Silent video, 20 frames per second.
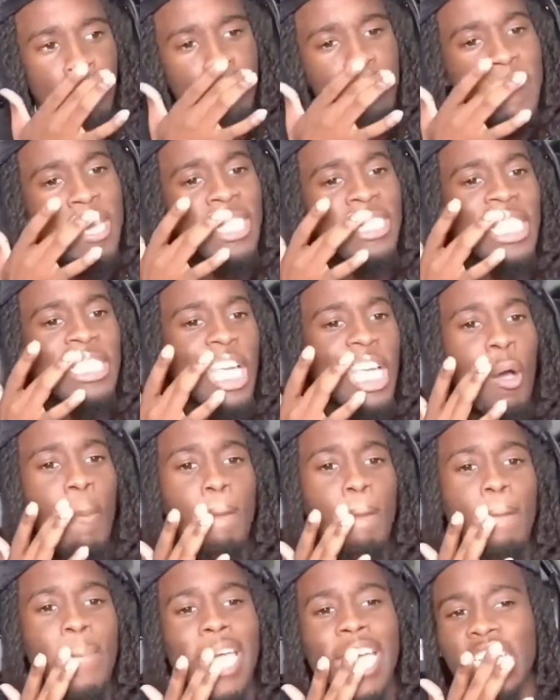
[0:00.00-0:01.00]
It's just
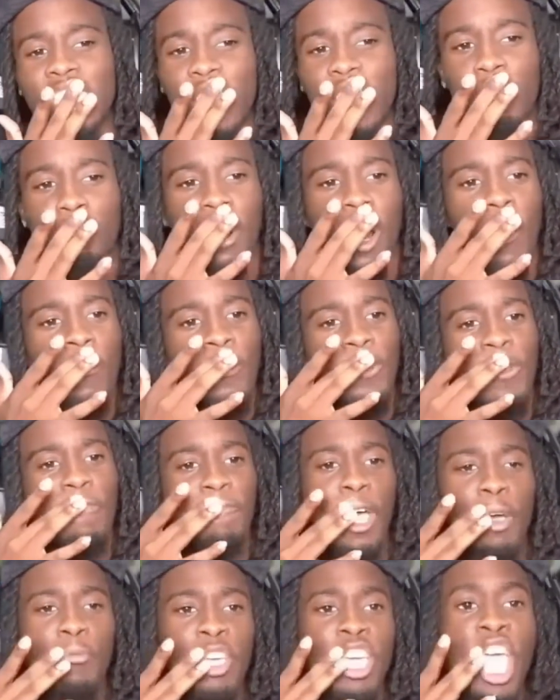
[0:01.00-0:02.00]
amazing, bro. You
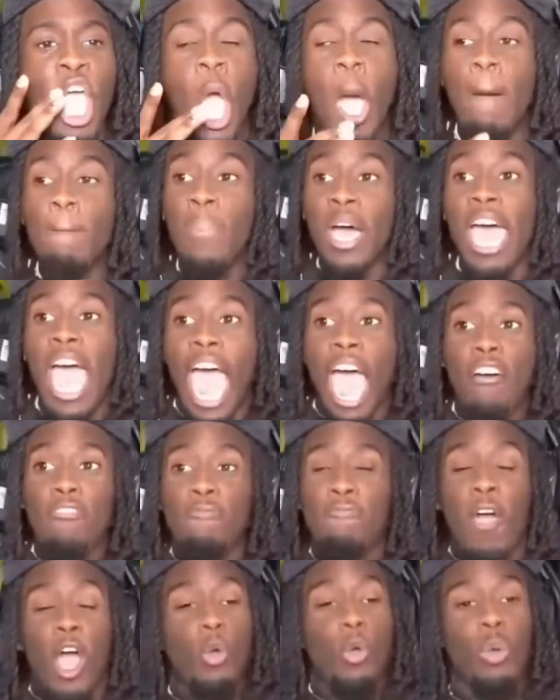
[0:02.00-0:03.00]
feel me? But I
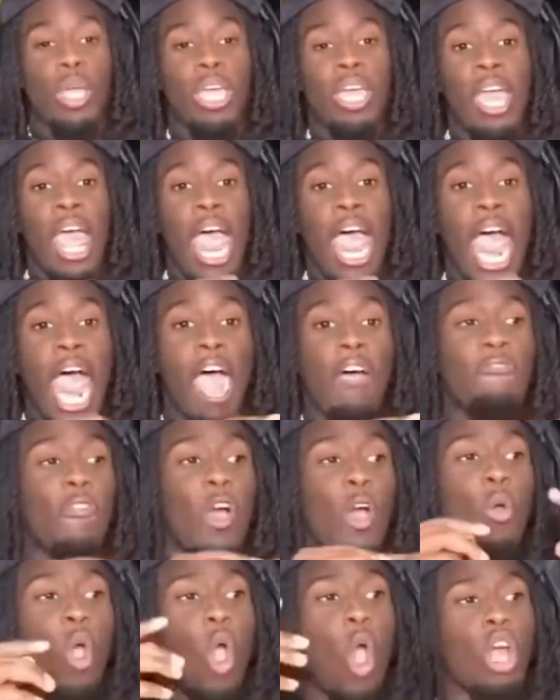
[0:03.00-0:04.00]
fuck with... I
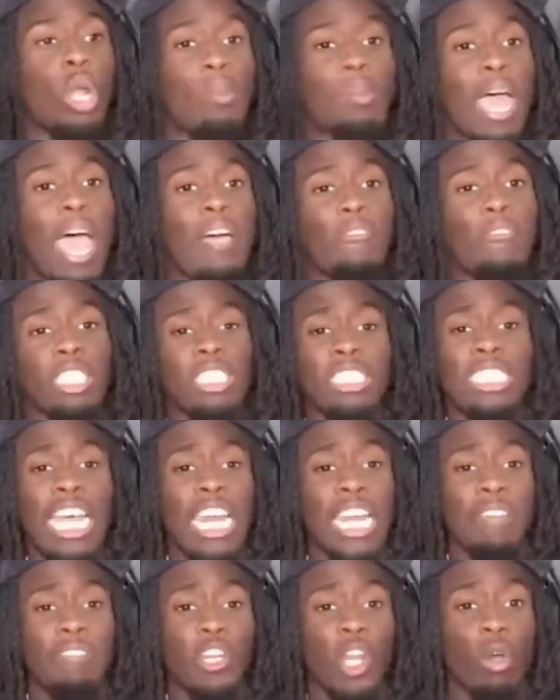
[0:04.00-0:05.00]
fuck with all the platforms. This is not
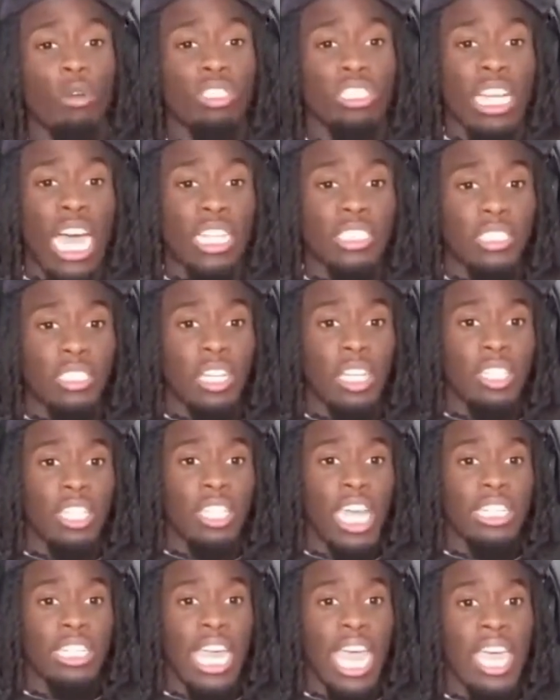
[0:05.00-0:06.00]
even no shots, nothing
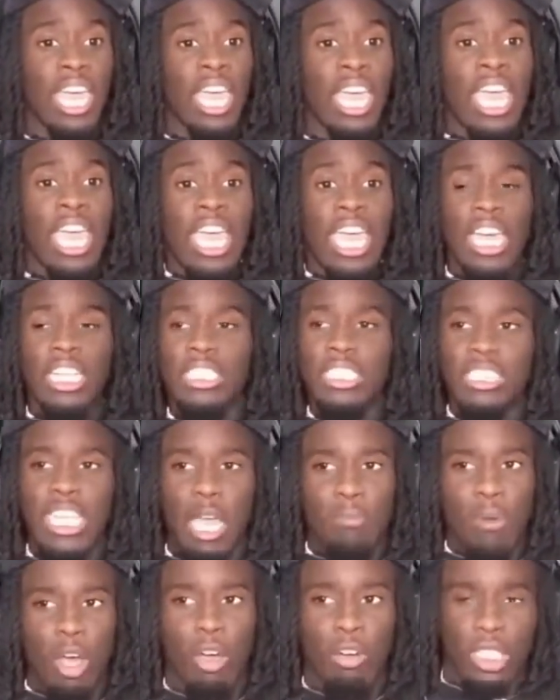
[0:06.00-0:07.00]
like that. It's just that,
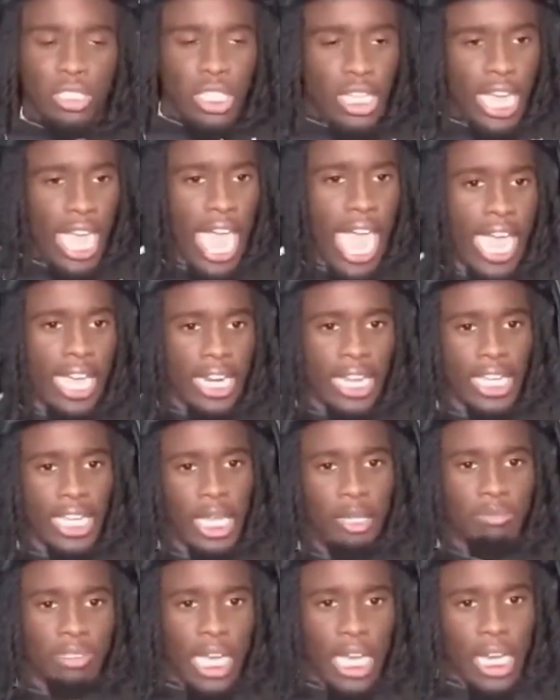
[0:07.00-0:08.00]
bro, this nigga Adin
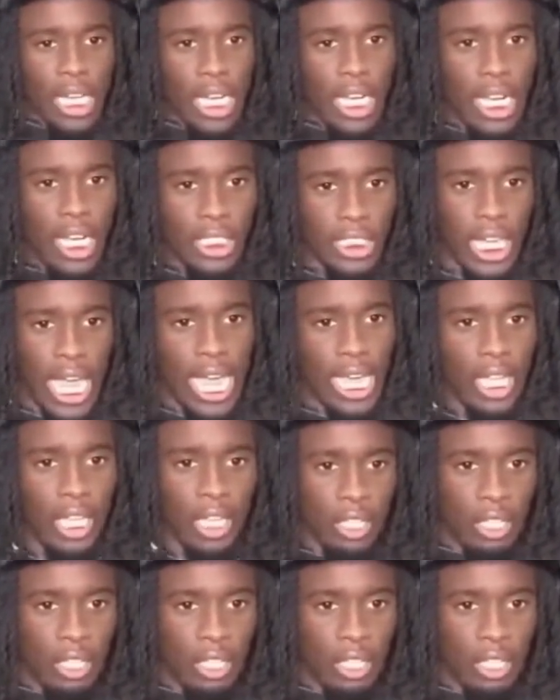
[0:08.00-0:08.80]
keep telling niggas, like,